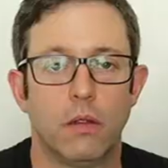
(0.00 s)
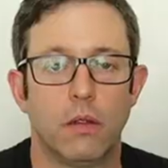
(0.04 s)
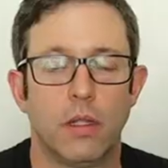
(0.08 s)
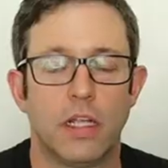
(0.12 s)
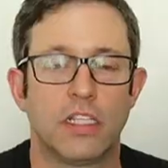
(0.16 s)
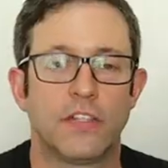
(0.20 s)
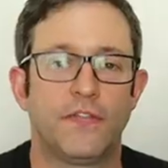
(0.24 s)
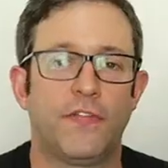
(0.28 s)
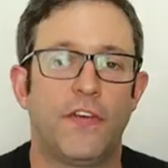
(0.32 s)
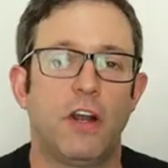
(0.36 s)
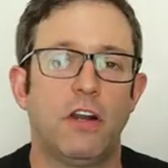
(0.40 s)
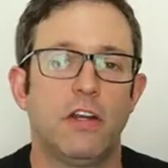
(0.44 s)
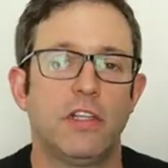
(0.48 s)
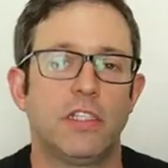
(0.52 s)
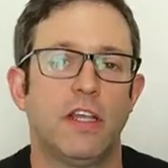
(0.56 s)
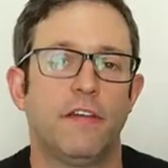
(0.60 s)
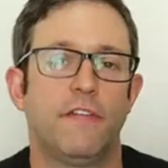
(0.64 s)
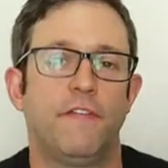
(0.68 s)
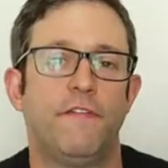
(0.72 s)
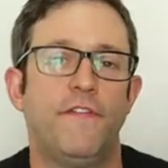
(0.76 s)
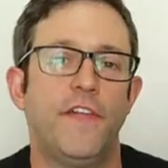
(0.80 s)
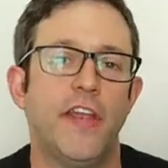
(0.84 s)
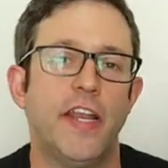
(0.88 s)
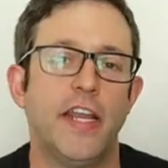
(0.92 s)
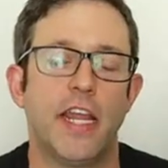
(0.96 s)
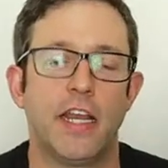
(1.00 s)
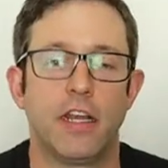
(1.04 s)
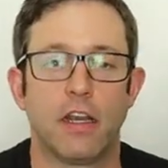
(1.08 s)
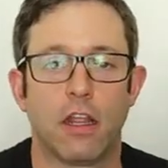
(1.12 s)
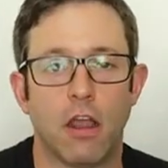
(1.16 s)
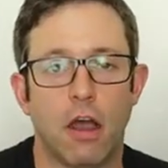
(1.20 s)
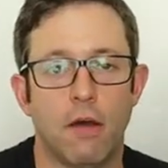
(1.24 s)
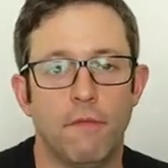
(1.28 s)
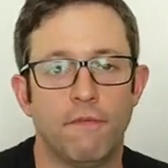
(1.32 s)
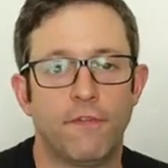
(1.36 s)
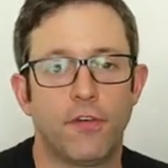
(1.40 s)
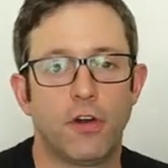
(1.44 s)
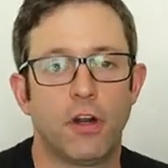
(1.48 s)
As far as the fit and
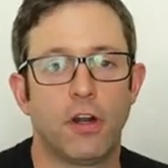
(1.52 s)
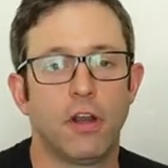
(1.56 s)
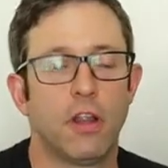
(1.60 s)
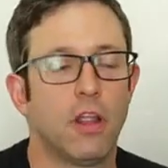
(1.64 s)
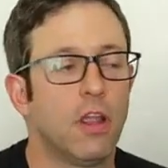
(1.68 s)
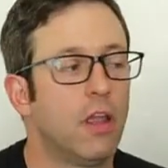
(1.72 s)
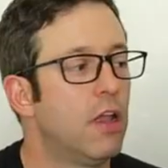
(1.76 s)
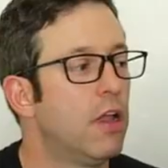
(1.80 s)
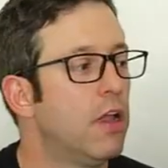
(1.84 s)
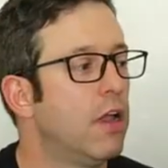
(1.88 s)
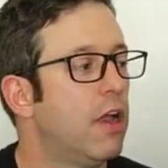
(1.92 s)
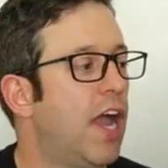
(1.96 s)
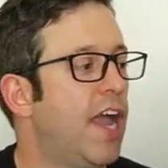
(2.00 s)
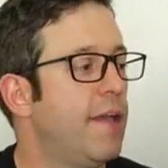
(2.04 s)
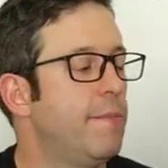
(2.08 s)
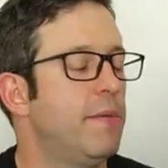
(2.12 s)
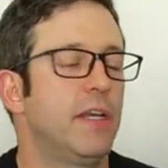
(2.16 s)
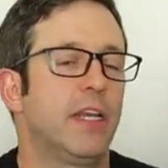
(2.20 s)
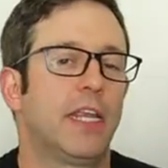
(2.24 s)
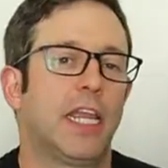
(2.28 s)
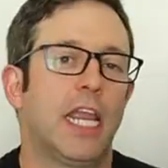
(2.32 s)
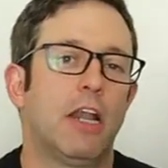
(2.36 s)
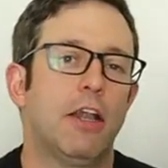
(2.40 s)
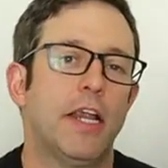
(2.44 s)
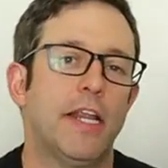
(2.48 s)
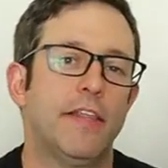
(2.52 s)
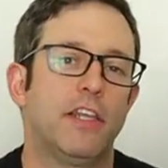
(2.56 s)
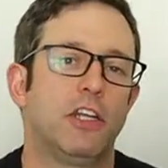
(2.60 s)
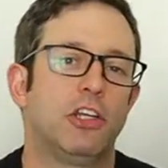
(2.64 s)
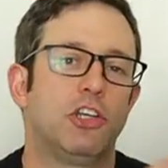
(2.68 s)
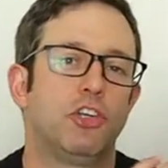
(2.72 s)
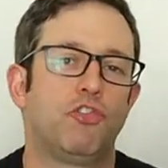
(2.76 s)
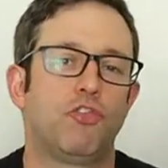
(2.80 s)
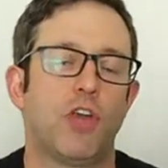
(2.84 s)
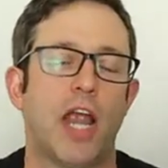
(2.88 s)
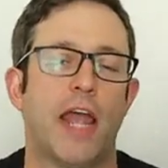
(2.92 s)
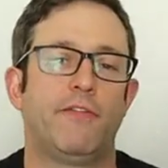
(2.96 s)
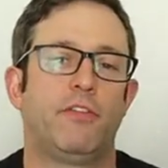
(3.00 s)
comfort, I've been carrying
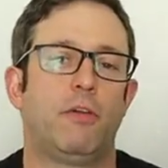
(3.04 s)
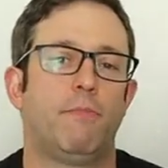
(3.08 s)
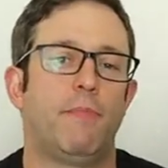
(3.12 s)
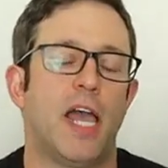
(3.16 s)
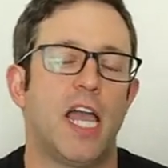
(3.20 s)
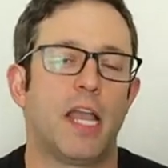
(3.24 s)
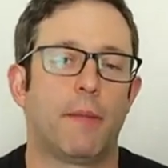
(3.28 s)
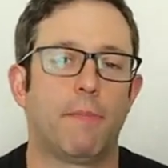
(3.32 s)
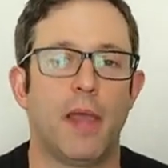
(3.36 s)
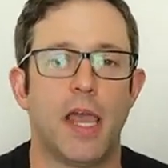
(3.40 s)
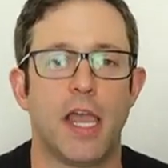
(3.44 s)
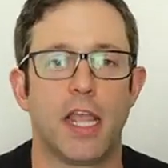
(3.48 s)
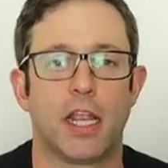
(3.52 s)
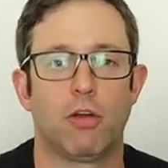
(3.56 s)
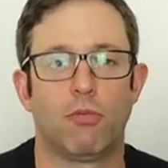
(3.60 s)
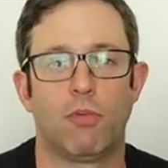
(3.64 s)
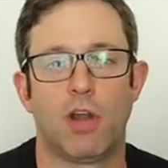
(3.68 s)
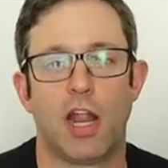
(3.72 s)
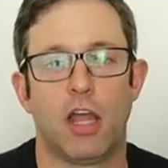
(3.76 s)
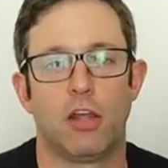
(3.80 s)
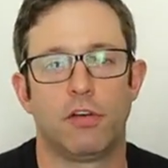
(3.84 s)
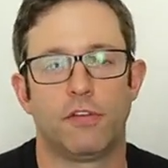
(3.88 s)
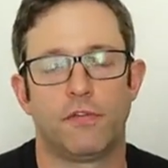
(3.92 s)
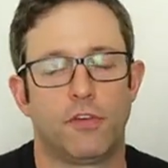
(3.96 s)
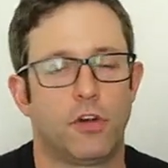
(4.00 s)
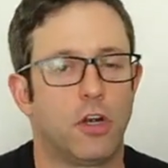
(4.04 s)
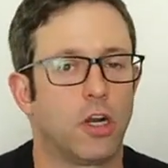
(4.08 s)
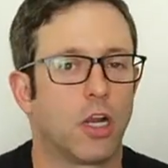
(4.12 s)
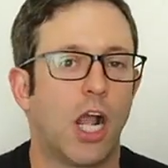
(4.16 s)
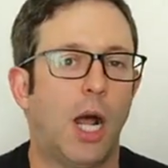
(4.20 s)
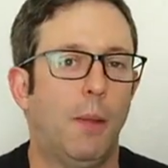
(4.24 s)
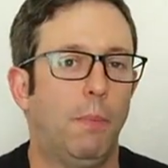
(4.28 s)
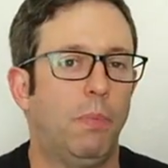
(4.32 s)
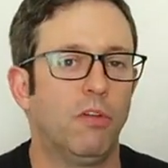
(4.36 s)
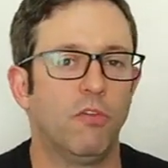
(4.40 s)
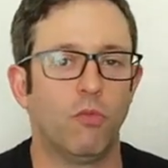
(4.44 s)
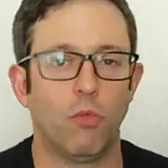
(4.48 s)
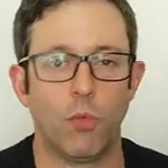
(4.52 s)
the travel backpack around for a
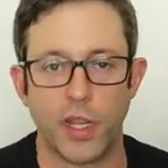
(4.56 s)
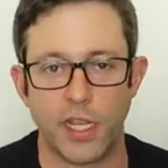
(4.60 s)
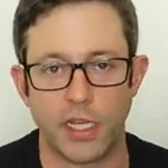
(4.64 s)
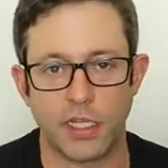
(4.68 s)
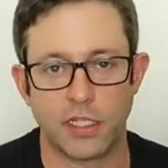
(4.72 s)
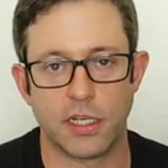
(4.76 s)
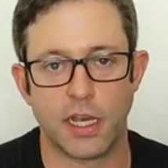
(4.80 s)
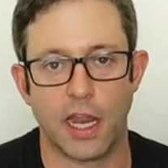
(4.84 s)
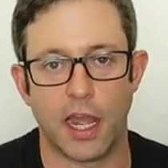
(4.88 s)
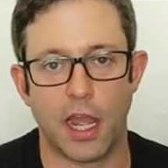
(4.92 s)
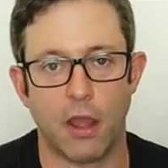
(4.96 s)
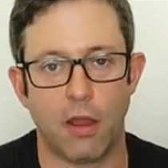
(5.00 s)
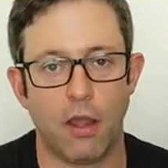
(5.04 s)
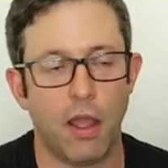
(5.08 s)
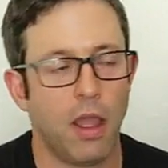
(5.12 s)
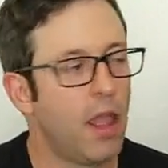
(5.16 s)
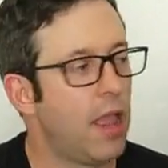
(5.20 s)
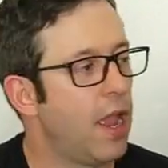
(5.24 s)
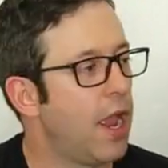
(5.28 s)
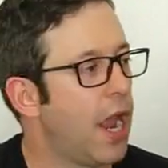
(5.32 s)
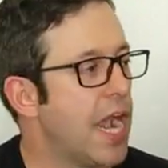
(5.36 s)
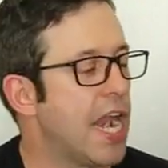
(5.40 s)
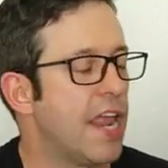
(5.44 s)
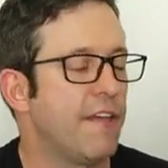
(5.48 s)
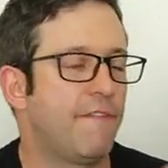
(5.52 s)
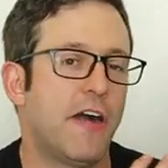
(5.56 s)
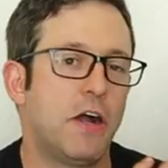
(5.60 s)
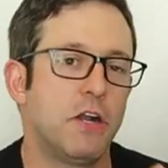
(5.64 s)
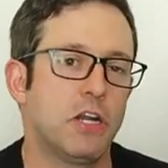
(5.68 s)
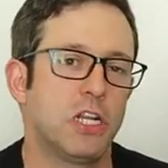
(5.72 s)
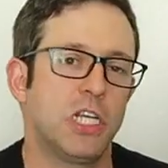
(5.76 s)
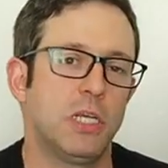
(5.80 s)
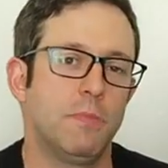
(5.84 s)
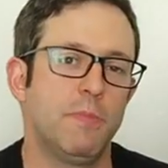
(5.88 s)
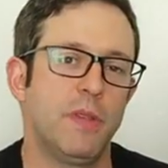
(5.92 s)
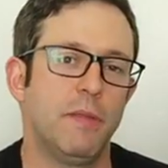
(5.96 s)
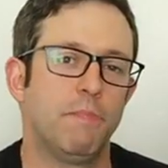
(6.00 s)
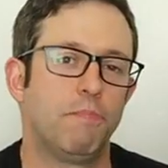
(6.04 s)
couple of weeks now, and I found
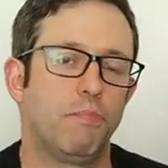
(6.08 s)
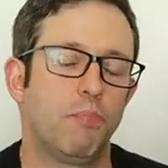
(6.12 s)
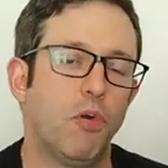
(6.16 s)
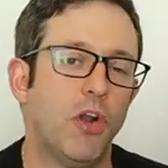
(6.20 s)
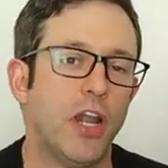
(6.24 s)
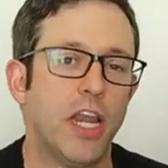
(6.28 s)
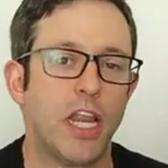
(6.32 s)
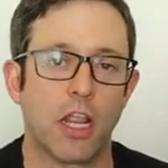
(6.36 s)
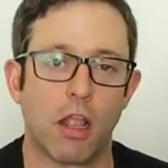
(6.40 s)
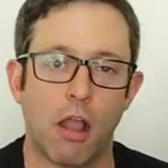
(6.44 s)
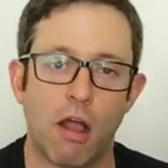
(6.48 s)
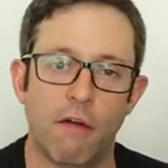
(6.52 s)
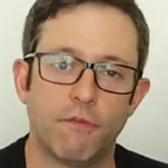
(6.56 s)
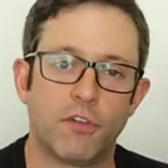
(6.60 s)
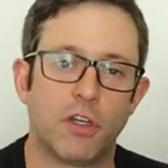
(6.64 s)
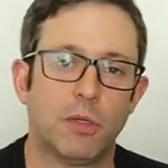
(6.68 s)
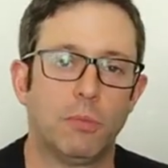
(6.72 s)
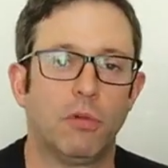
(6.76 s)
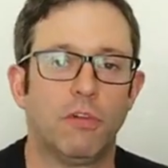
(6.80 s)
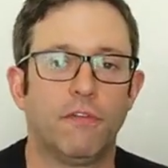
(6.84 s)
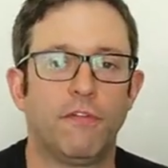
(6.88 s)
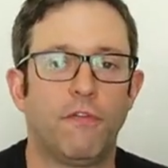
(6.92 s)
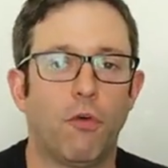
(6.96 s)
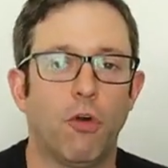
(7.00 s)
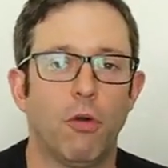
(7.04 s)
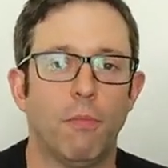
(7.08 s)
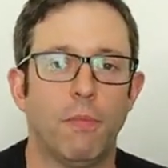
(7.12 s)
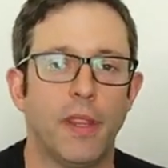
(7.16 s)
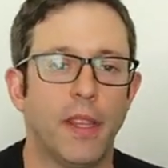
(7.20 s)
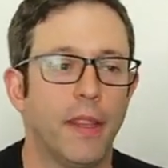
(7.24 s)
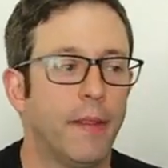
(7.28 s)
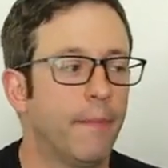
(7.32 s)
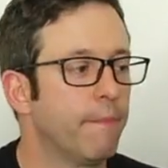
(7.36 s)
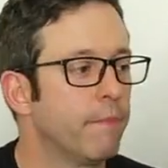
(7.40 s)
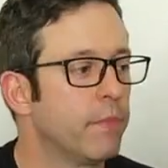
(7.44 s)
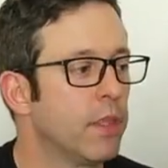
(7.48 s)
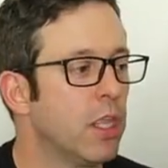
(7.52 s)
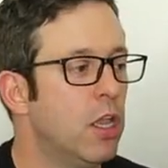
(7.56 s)
it to be pretty comfortable for
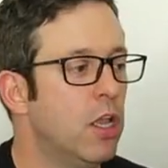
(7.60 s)
me.